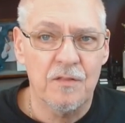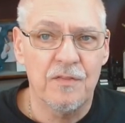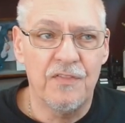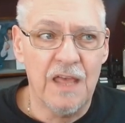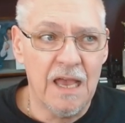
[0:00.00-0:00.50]

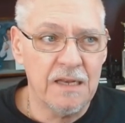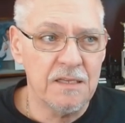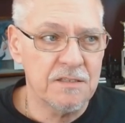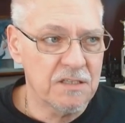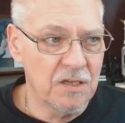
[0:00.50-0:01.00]
that
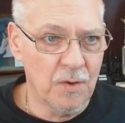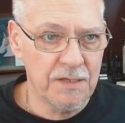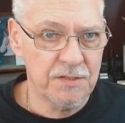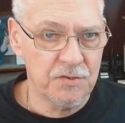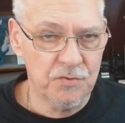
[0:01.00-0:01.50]
is
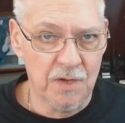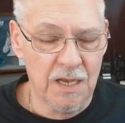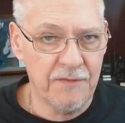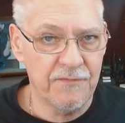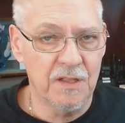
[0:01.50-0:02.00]
going to
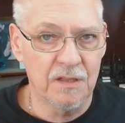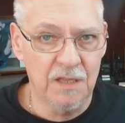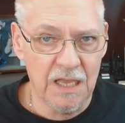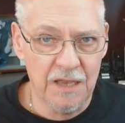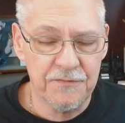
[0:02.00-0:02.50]
drive the
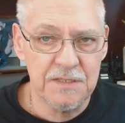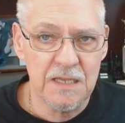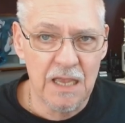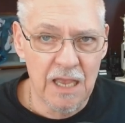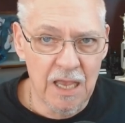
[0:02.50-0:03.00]
left
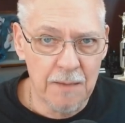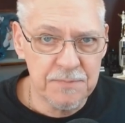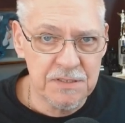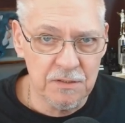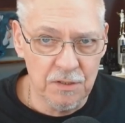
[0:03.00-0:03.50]

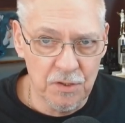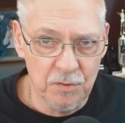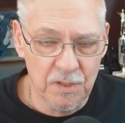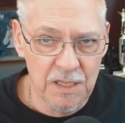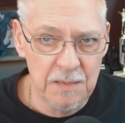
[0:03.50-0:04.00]

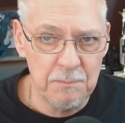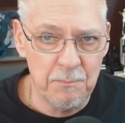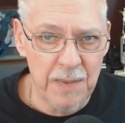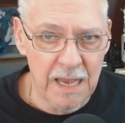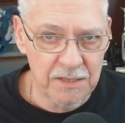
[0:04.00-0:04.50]
absolutely
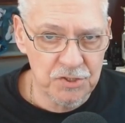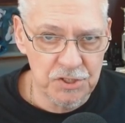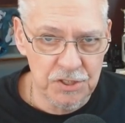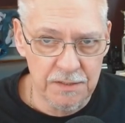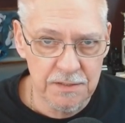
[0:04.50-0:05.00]

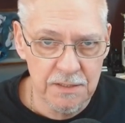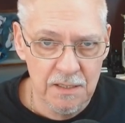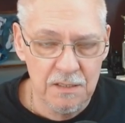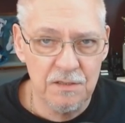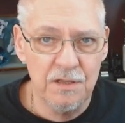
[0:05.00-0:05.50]
batshit.
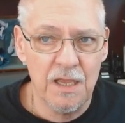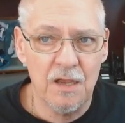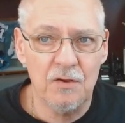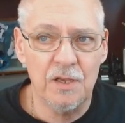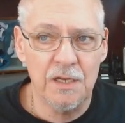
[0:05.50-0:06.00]
They
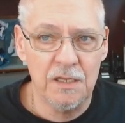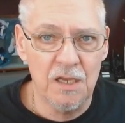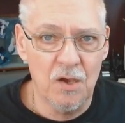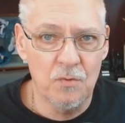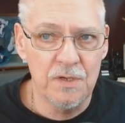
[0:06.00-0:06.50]
are going to
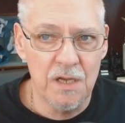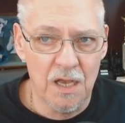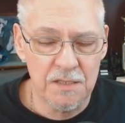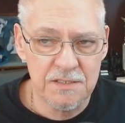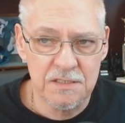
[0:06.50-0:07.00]
go
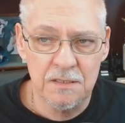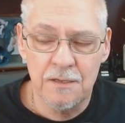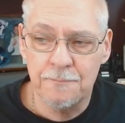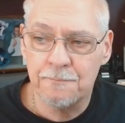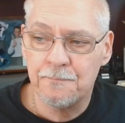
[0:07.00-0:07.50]
nuts.
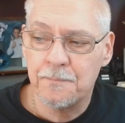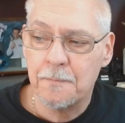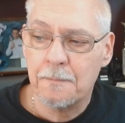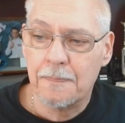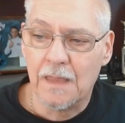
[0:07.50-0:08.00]

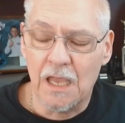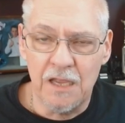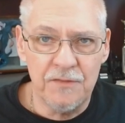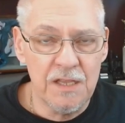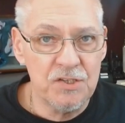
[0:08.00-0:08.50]

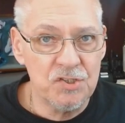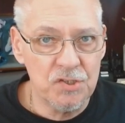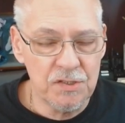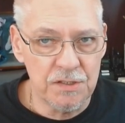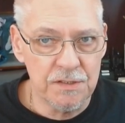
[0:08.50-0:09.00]
And they
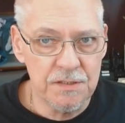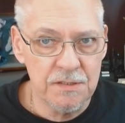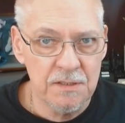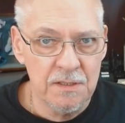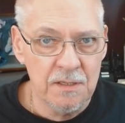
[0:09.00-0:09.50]
shouldn't,
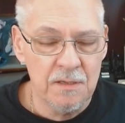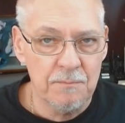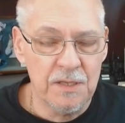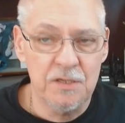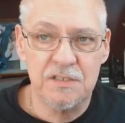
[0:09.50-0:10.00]

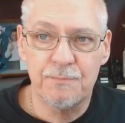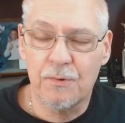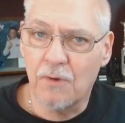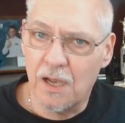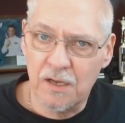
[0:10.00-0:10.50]
because
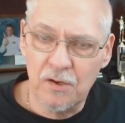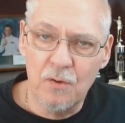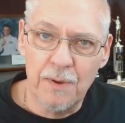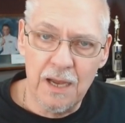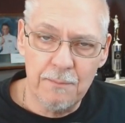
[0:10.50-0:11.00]
Barack
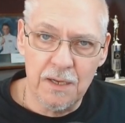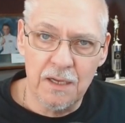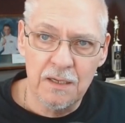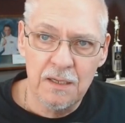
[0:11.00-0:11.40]
Obama